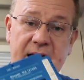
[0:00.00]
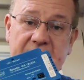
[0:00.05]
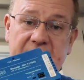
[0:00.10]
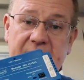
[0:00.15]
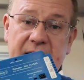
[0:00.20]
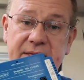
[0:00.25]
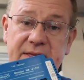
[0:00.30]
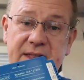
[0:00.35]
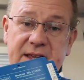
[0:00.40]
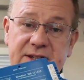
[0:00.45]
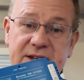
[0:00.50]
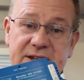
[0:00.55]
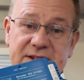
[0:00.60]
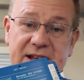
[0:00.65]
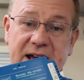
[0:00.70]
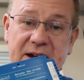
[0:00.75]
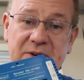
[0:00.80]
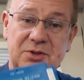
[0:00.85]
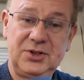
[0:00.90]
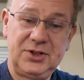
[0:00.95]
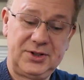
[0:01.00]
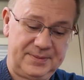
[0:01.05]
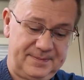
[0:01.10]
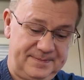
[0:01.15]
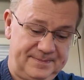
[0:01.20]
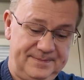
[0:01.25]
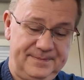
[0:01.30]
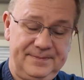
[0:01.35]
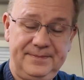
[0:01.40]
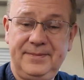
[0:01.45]
and this is out.
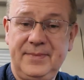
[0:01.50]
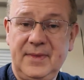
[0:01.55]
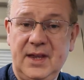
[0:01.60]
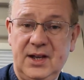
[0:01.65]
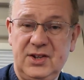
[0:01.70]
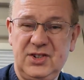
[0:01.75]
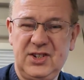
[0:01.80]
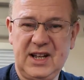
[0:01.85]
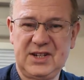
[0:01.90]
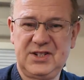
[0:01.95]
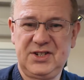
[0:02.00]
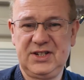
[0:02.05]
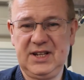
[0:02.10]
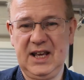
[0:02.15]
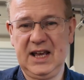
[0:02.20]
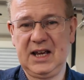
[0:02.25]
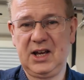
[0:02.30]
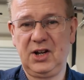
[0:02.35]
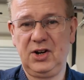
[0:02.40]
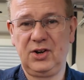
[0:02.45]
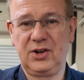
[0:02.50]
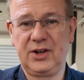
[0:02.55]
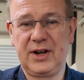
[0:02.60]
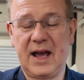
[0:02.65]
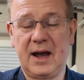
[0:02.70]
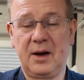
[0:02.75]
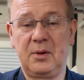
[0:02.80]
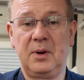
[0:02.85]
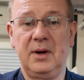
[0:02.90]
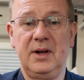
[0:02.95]
So let's take a look
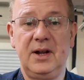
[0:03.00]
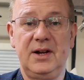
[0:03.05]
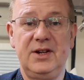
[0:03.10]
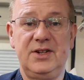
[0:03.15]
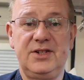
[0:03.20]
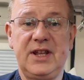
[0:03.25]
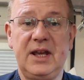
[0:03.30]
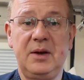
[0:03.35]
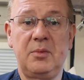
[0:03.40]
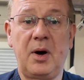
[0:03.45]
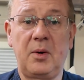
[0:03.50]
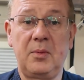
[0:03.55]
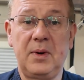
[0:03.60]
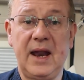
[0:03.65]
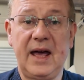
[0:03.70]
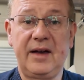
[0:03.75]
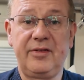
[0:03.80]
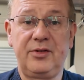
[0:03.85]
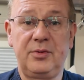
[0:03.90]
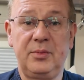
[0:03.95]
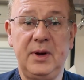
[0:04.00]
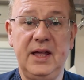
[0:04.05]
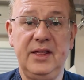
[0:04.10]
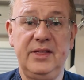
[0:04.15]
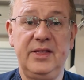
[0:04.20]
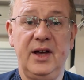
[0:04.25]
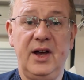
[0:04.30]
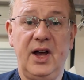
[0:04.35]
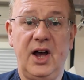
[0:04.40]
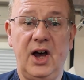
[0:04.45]
now and see what we're left
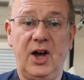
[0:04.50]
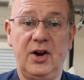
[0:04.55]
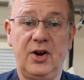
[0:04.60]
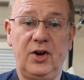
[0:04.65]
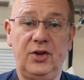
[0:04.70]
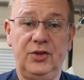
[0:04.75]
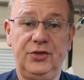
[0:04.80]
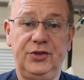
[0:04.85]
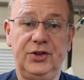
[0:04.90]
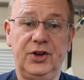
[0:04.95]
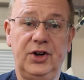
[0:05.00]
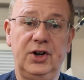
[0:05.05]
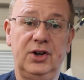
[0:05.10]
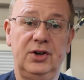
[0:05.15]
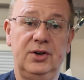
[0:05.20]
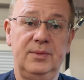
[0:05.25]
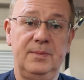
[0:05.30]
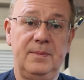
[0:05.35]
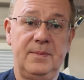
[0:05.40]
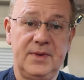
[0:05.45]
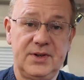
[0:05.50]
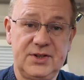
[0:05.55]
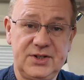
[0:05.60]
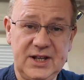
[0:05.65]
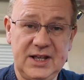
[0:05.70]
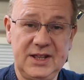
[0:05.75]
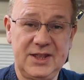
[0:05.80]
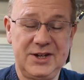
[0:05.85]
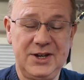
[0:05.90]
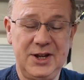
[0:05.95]
with, and also
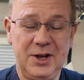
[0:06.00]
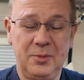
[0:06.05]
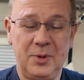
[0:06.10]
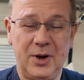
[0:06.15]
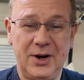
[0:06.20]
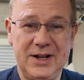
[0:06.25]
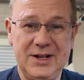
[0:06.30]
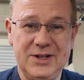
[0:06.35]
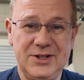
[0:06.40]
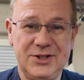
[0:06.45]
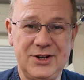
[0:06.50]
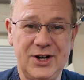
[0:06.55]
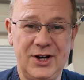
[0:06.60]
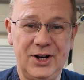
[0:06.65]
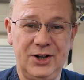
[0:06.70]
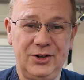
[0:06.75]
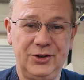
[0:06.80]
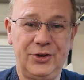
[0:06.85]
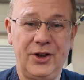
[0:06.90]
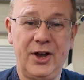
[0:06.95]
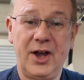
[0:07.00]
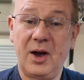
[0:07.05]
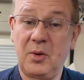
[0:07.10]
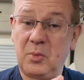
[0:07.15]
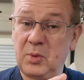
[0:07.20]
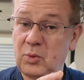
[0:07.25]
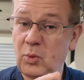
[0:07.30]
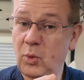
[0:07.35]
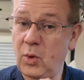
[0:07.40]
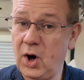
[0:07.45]
see the new one installed.
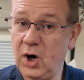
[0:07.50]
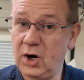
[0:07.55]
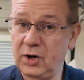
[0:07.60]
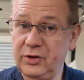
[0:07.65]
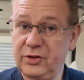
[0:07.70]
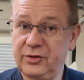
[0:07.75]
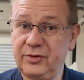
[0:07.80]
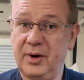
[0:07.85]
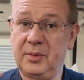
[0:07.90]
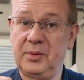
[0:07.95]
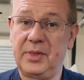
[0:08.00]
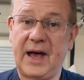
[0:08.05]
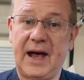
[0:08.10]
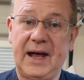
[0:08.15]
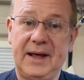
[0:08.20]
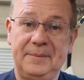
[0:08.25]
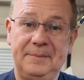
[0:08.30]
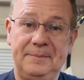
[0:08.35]
We'll walk through that.